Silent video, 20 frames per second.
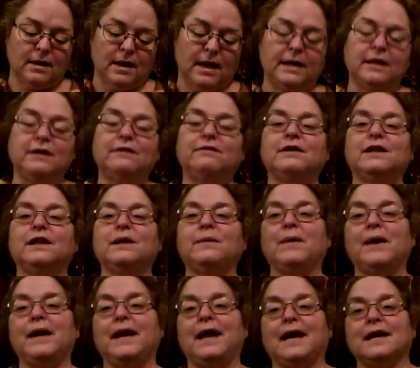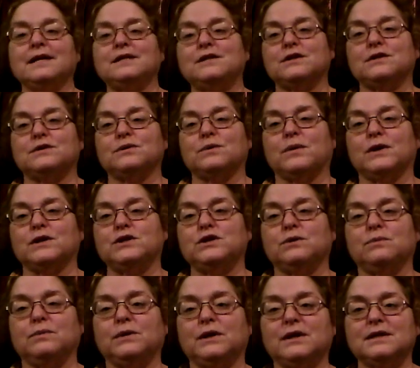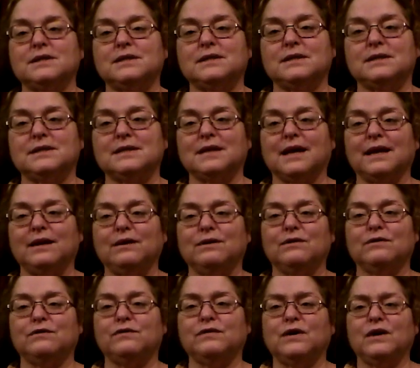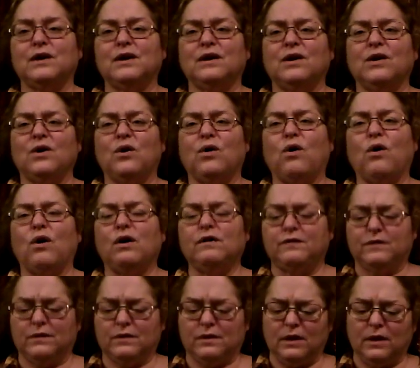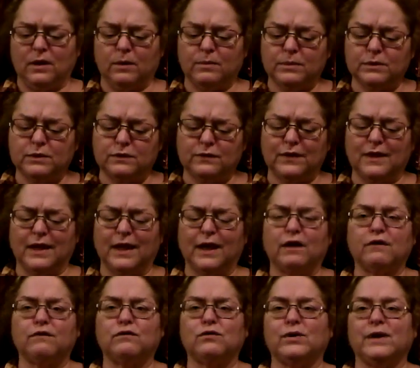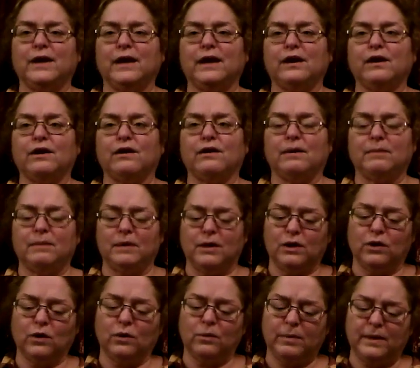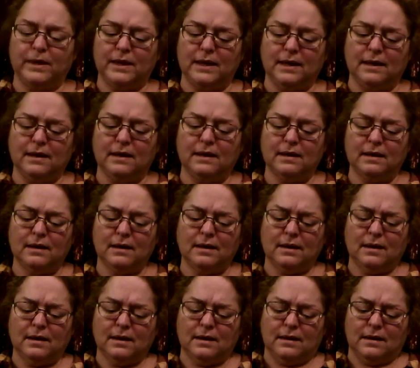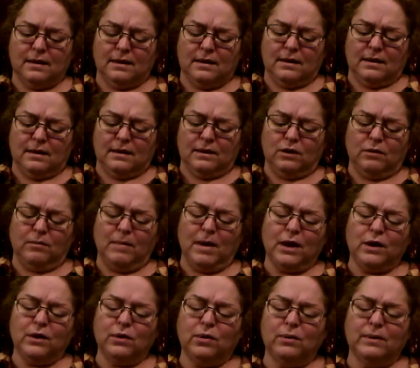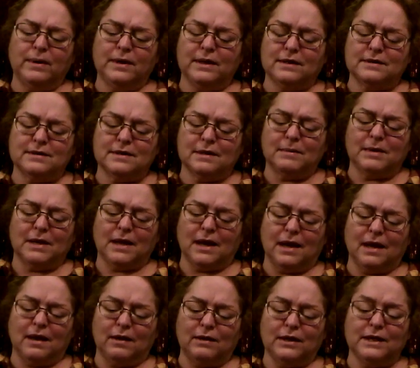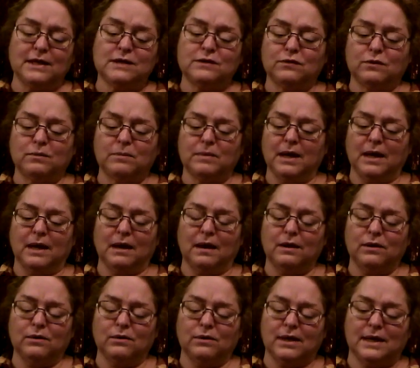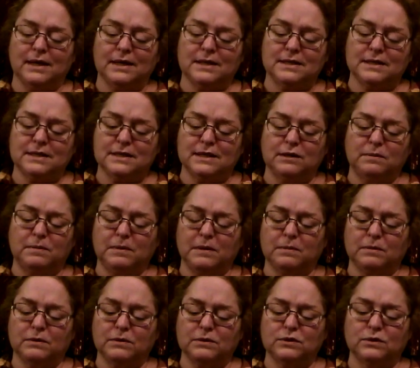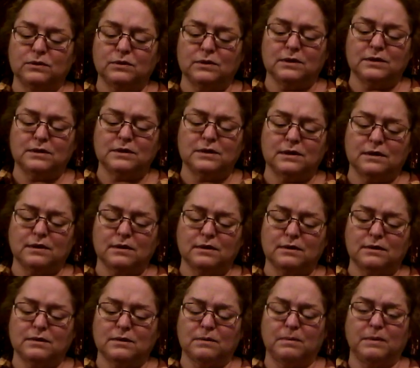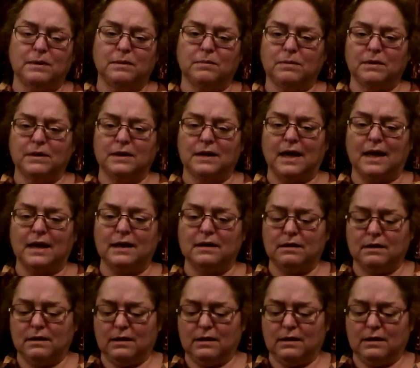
I didn't really want to ask this question because it's kind of awful. I almost feel like a voyeur. I mean, nobody, no matter who it is, I mean, at least for me, I don't like to see people do this to the people that